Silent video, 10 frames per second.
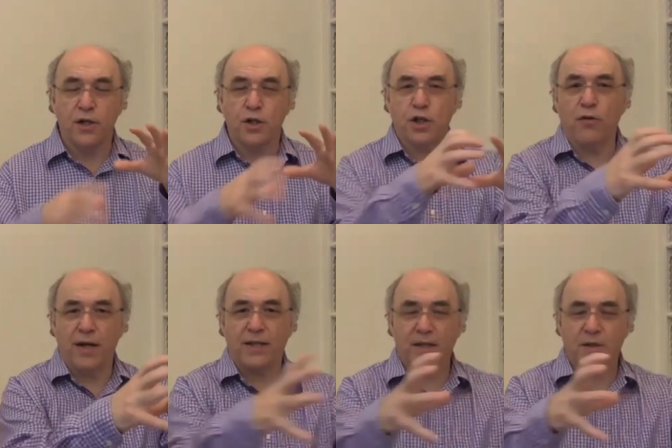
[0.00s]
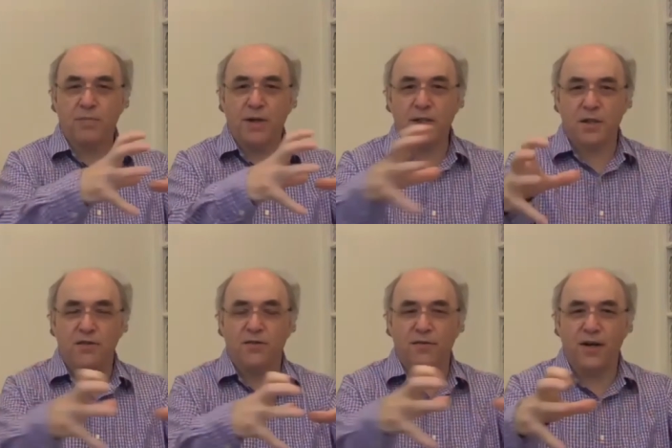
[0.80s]
showing this big sort
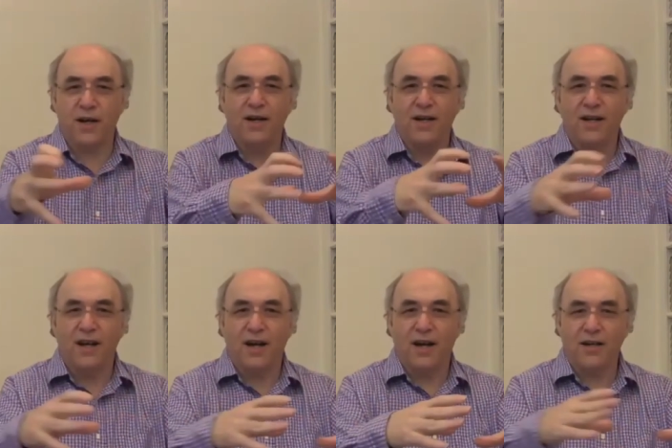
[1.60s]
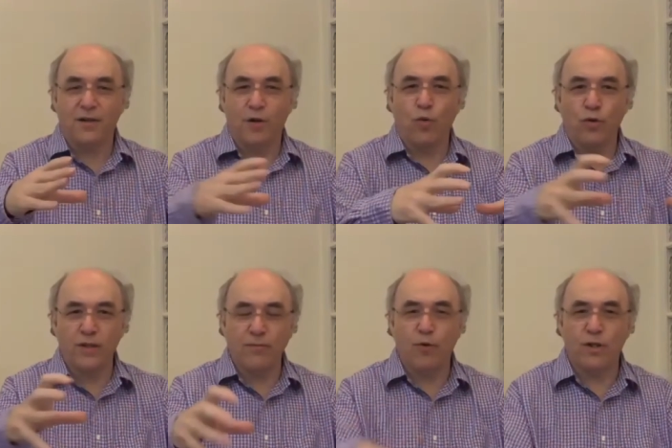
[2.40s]
of, you know,
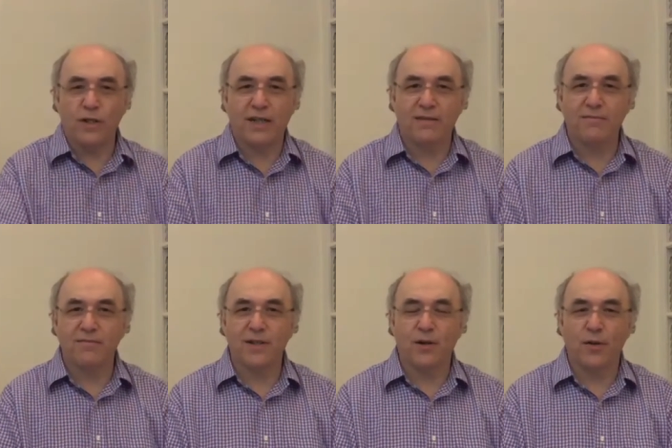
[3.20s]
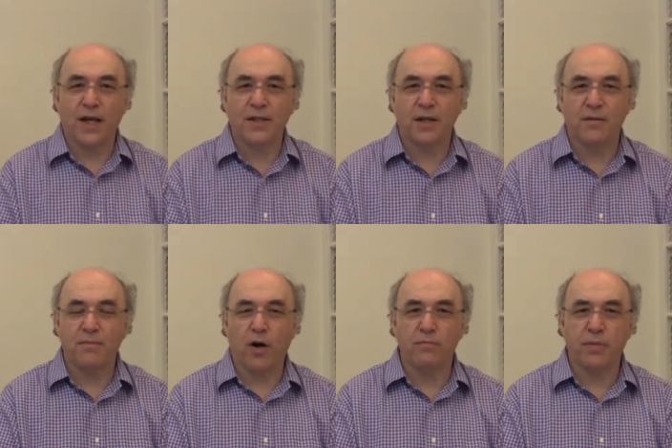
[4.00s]
warning, you know, that's a
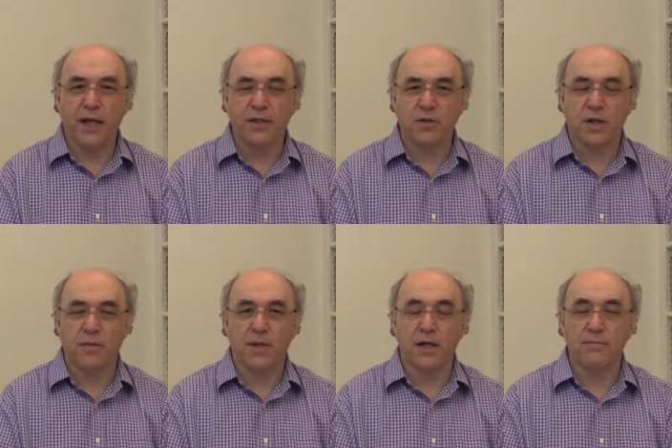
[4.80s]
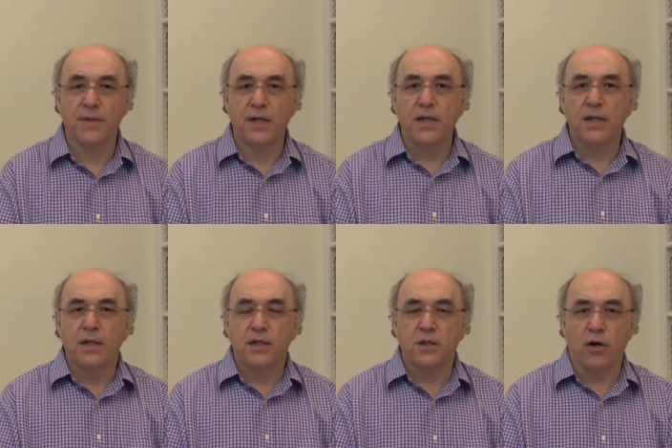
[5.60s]
hot plate or something.
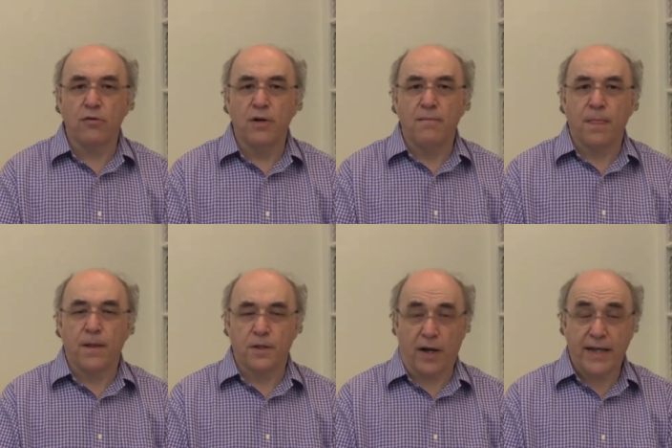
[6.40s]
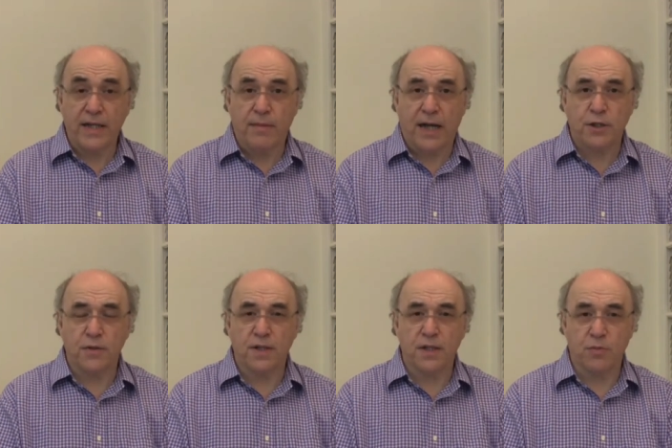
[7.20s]
So I can
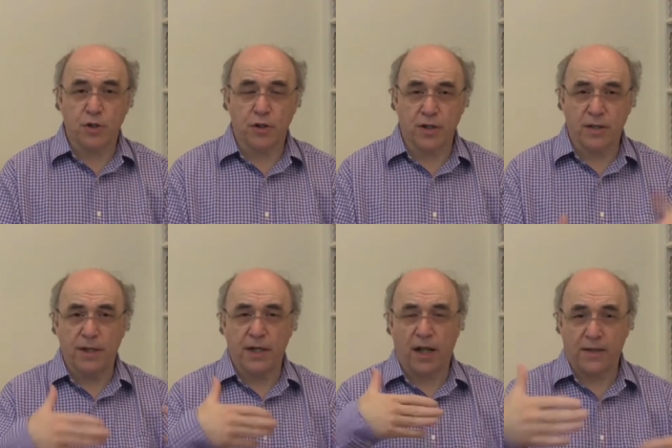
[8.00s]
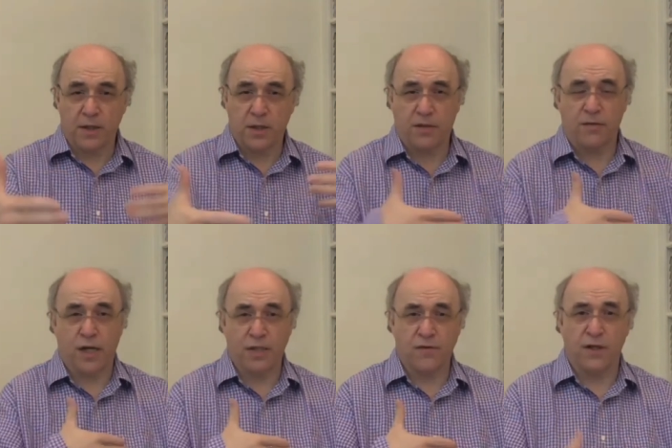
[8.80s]
imagine things which are a little bit like this sort of
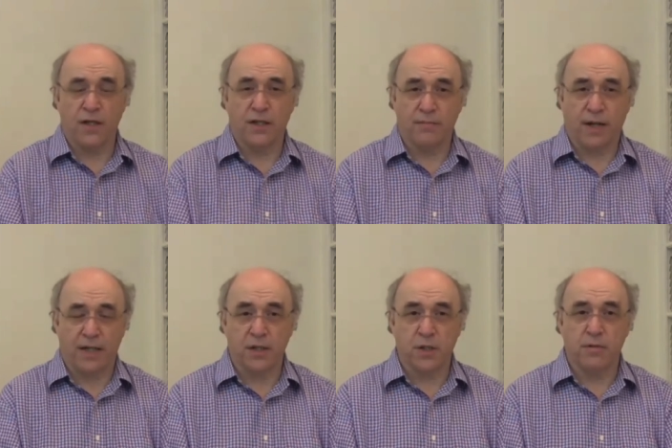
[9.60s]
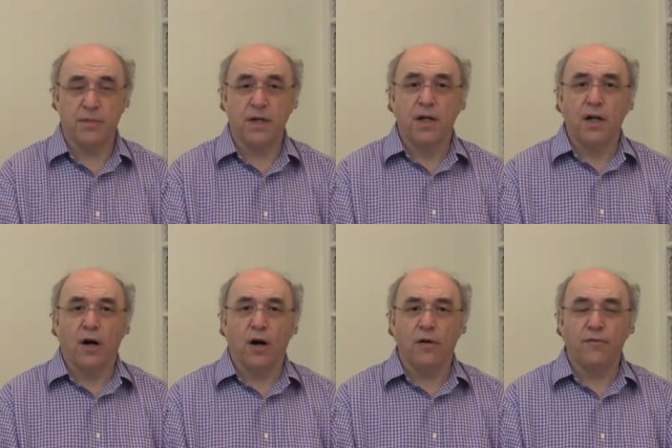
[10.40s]
transfer learning mechanism
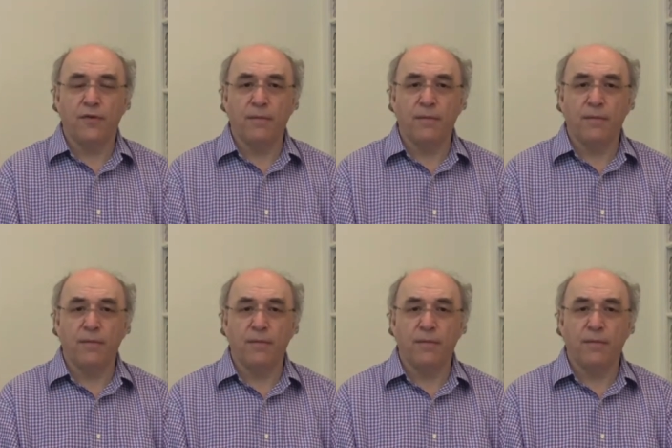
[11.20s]
of